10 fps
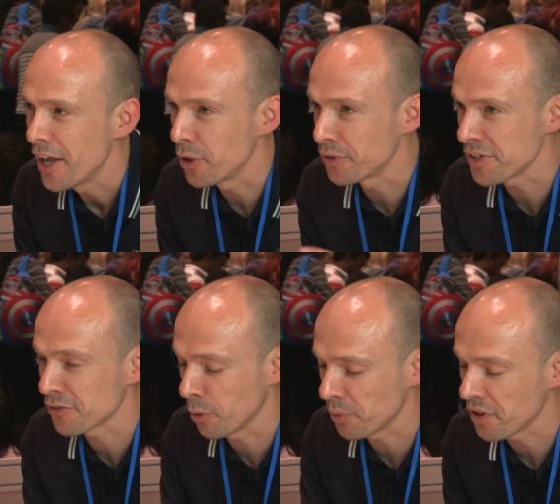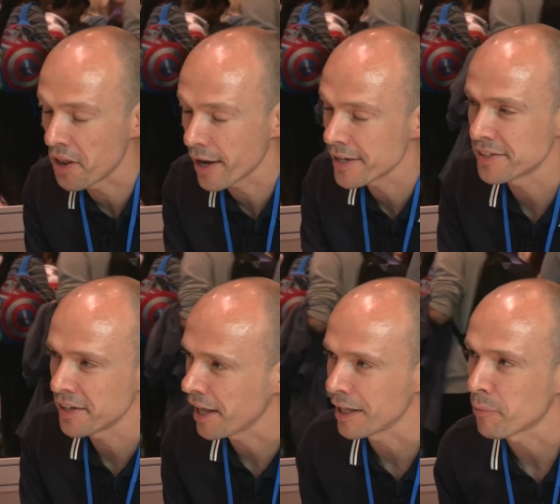you'll disrupt the nice
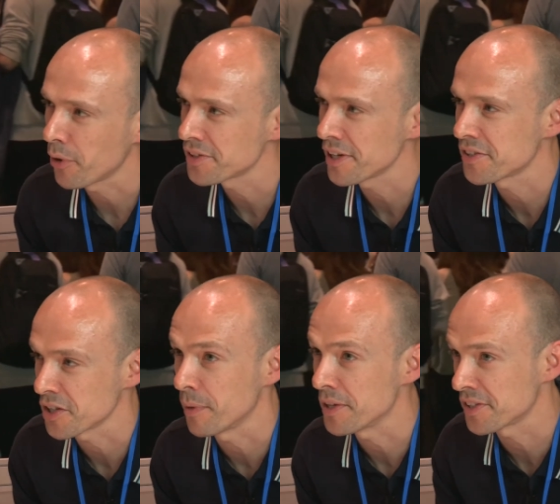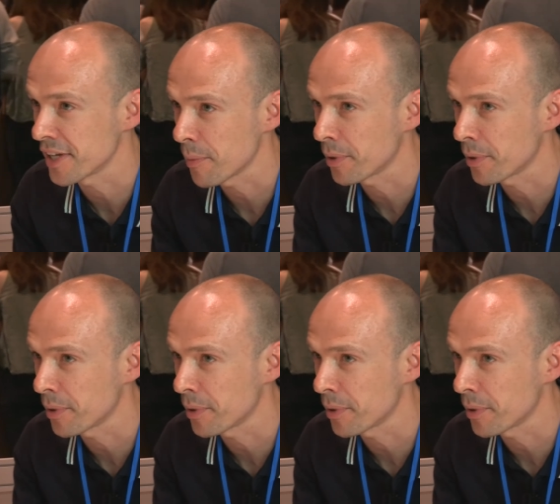healing process that's meant to take